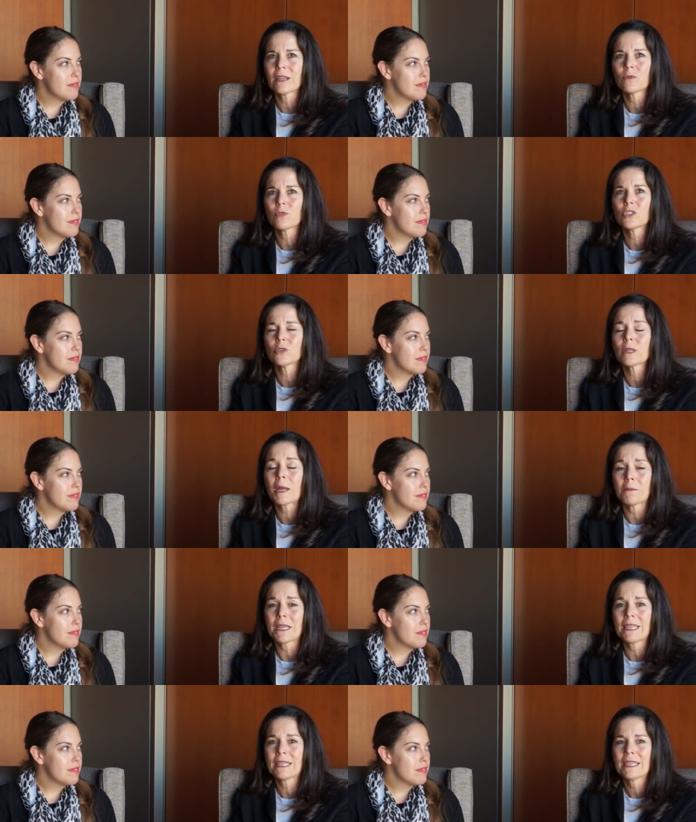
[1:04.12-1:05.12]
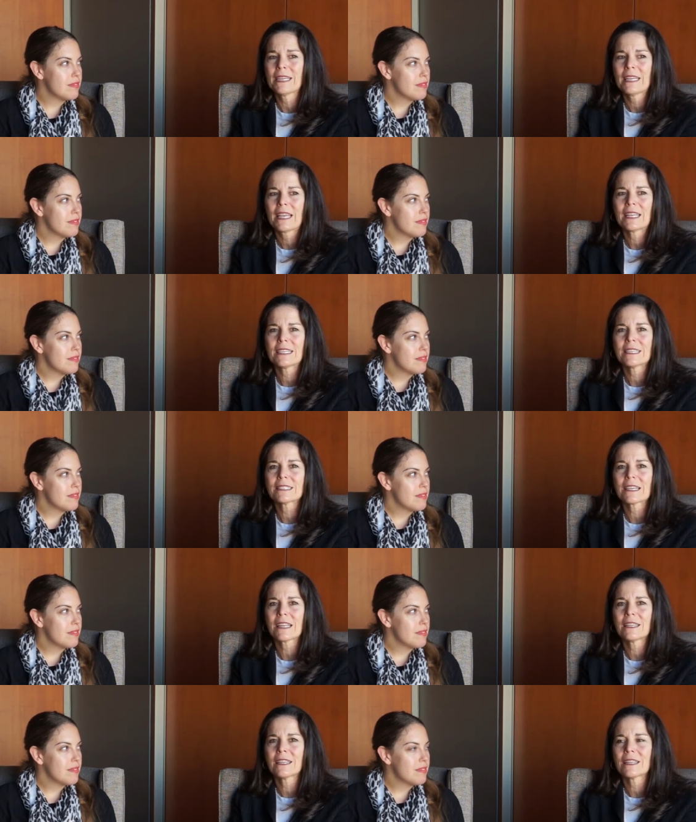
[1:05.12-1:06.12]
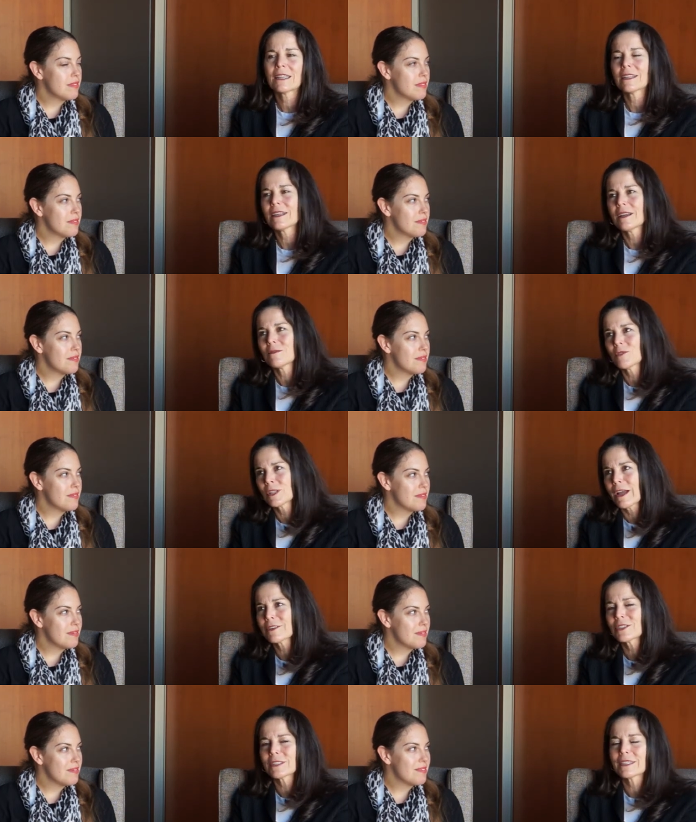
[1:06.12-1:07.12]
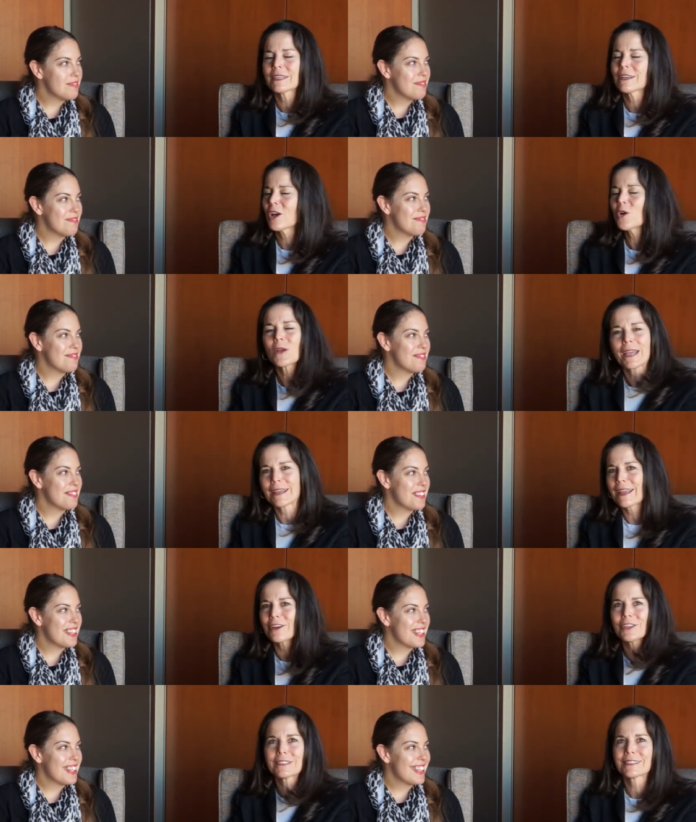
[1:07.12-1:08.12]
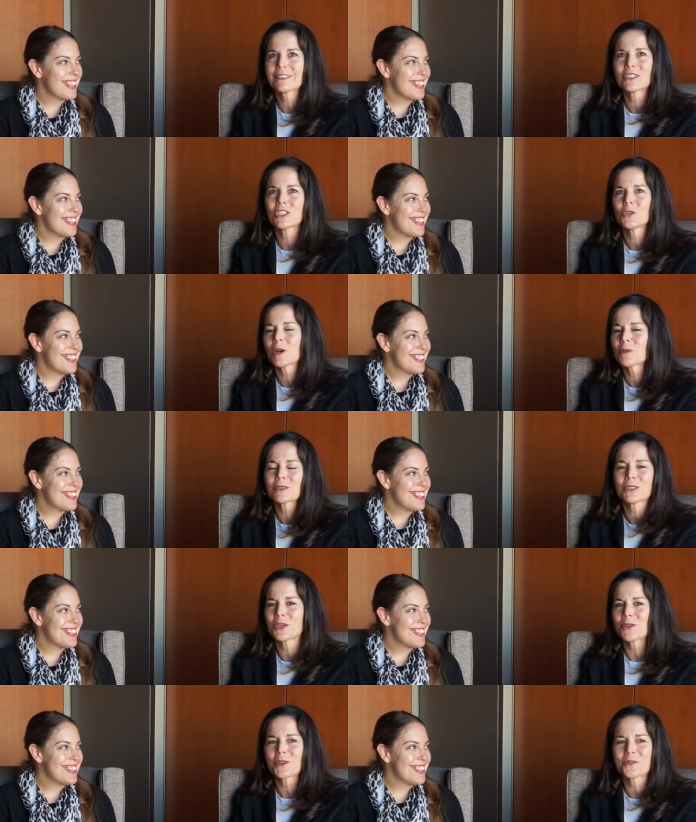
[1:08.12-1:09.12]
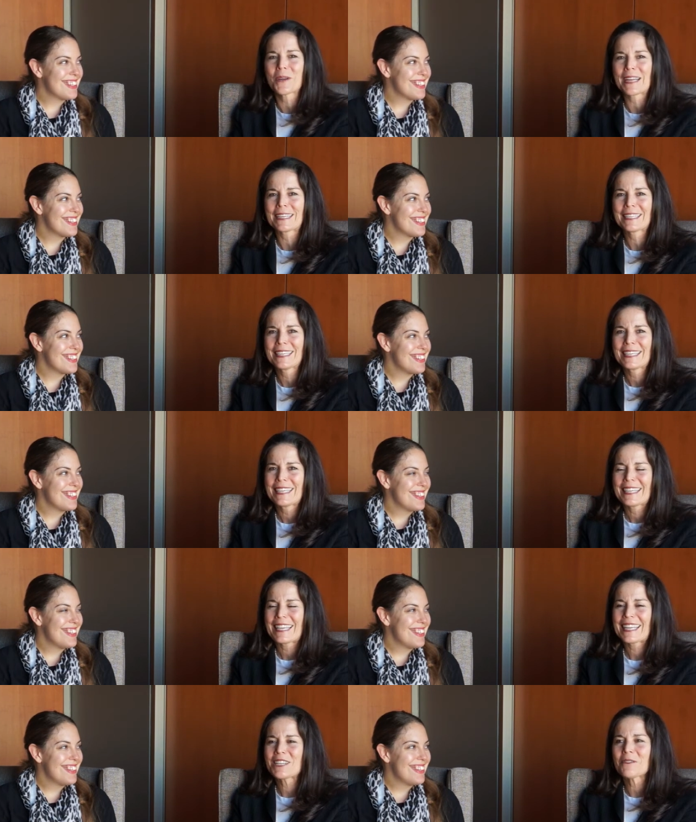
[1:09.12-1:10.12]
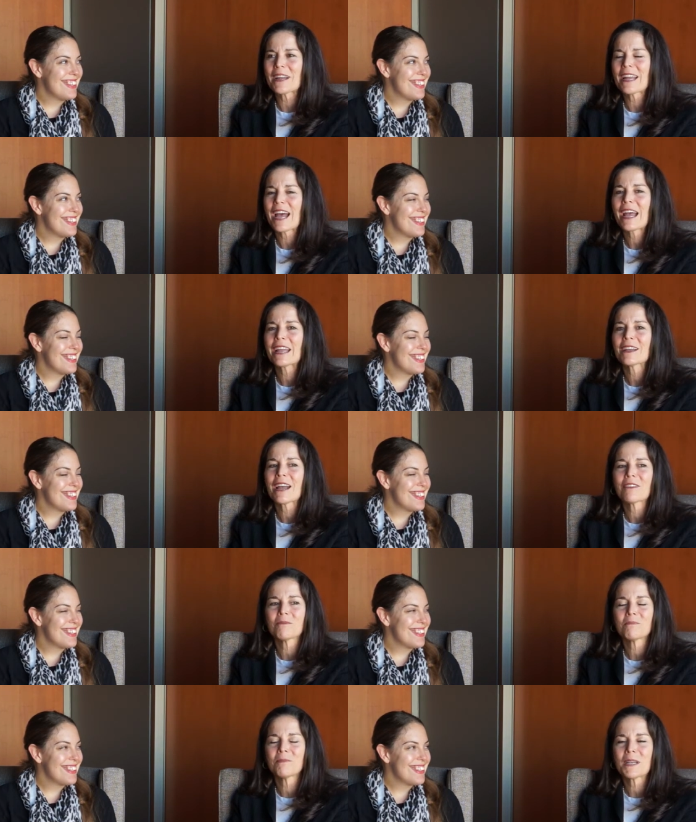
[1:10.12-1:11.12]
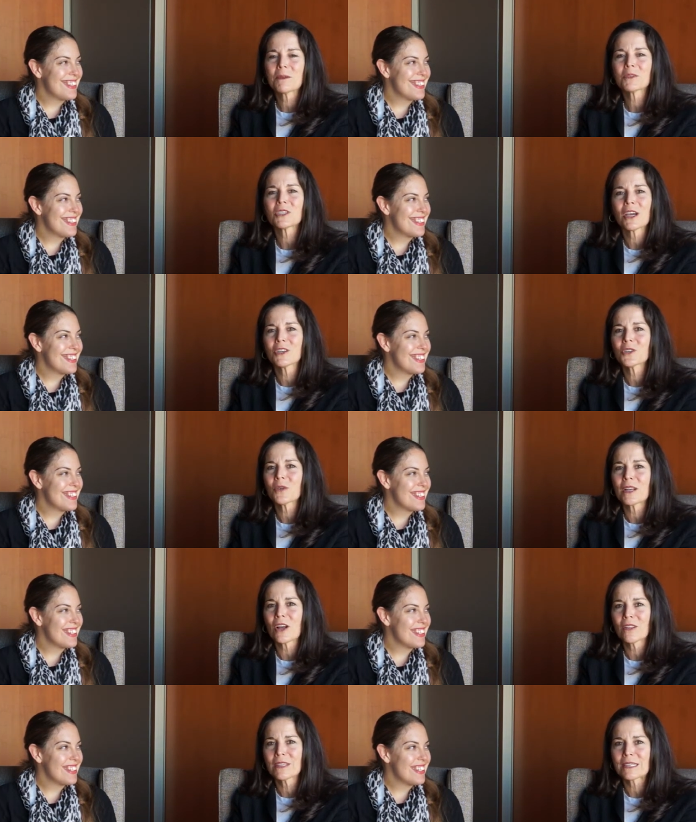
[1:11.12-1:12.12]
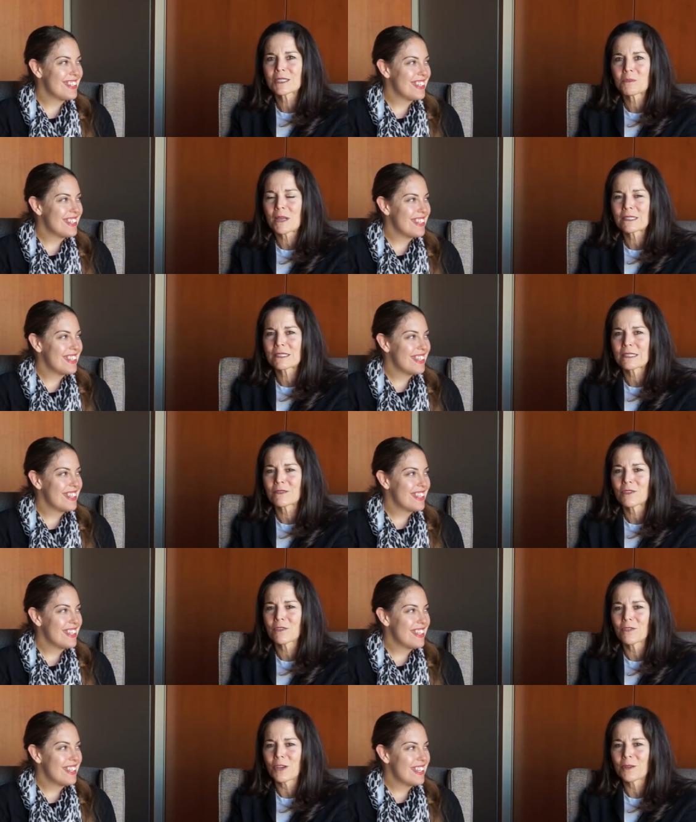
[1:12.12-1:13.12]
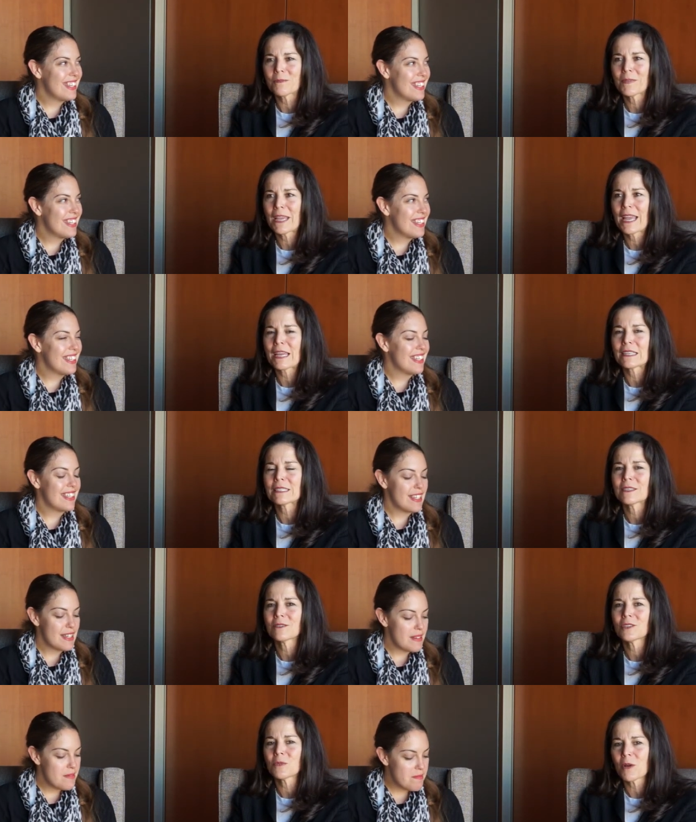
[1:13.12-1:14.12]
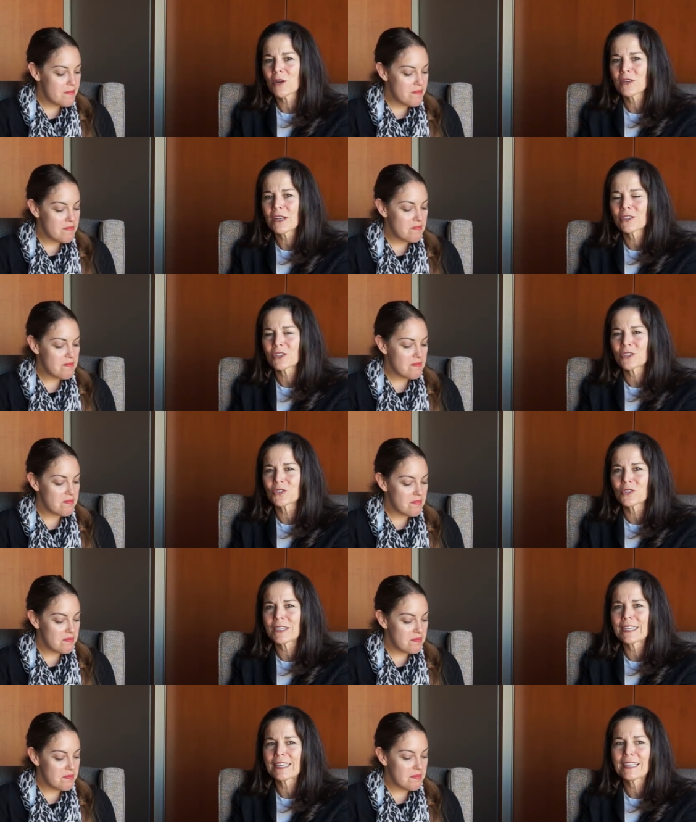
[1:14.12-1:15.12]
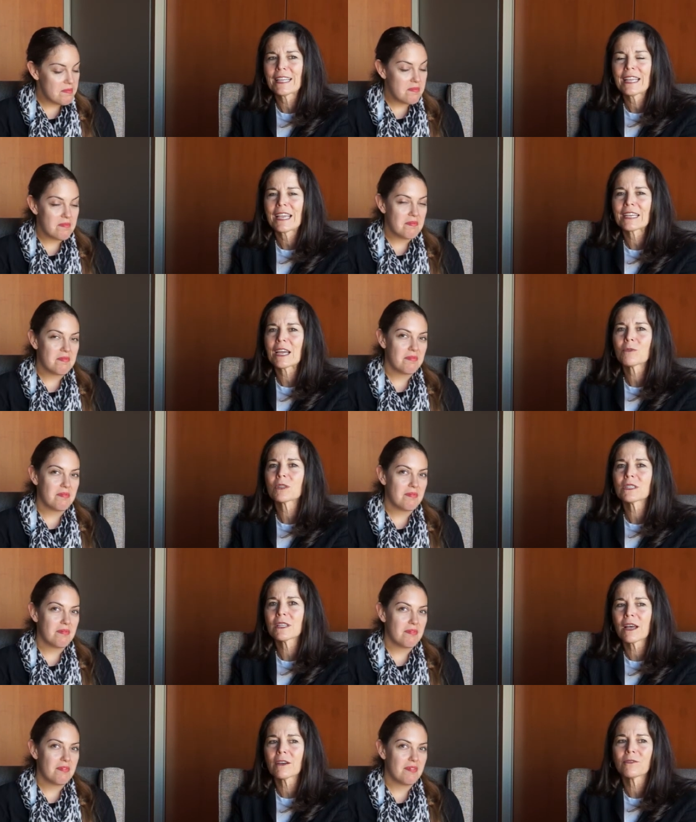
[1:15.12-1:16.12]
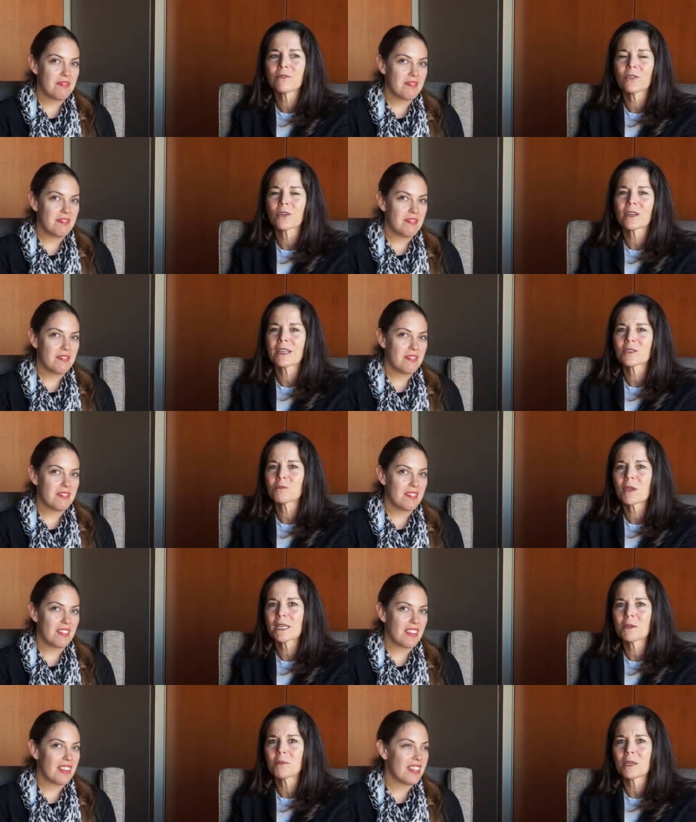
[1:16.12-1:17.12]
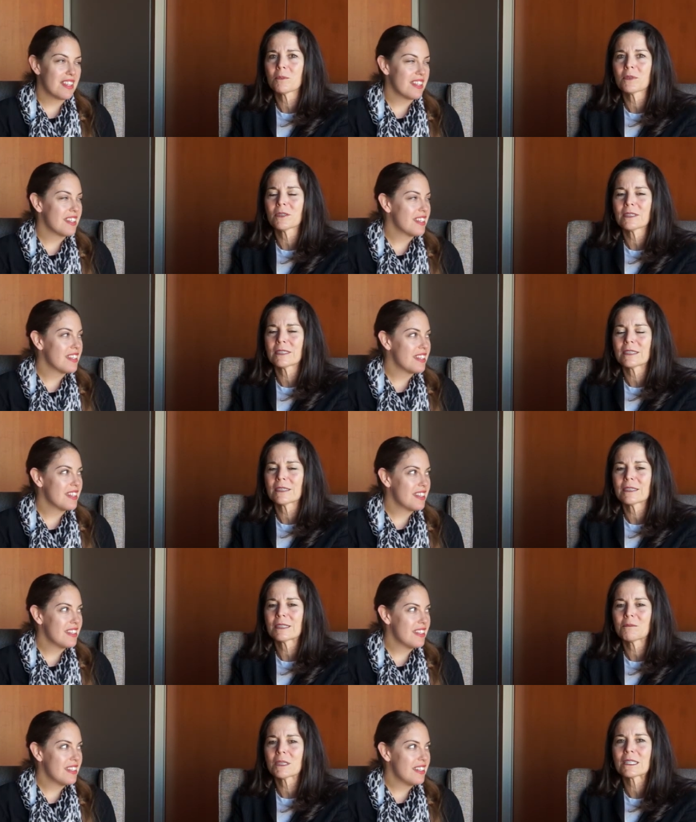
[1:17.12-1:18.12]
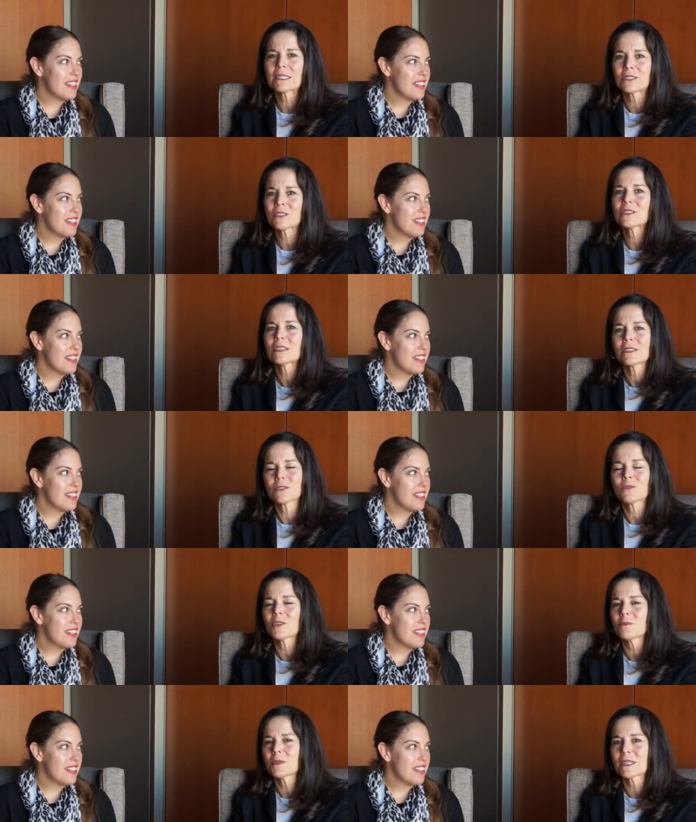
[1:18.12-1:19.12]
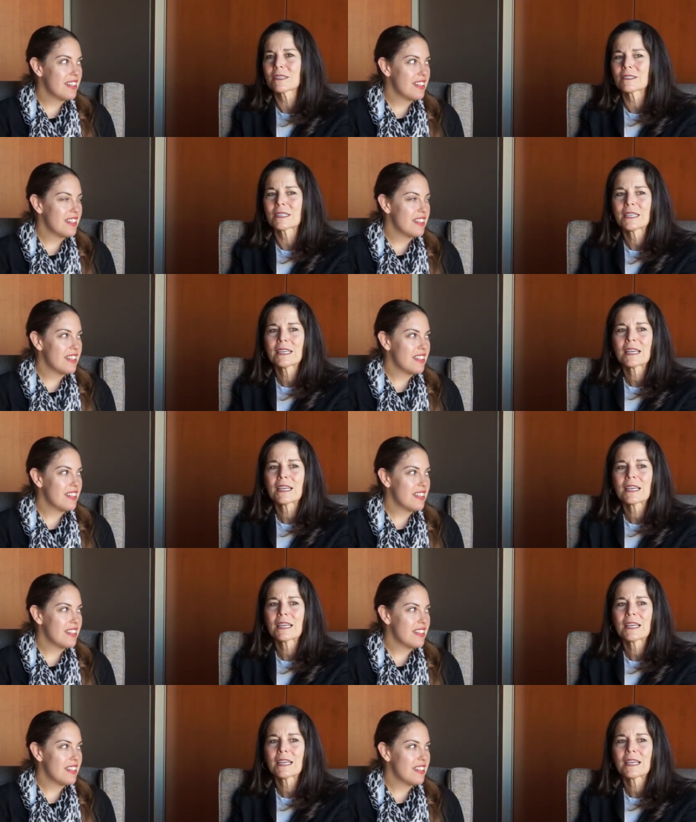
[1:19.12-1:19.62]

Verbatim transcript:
Speaker 1: and would you let me? And he said, uh, reluctantly, okay, Carolyn, because he knew I wasn't going away. Anyway, I, have been able to underwrite all the expenses of the film, and tomorrow night is our screening, and I would love for as many people uh, in Midland to see this film because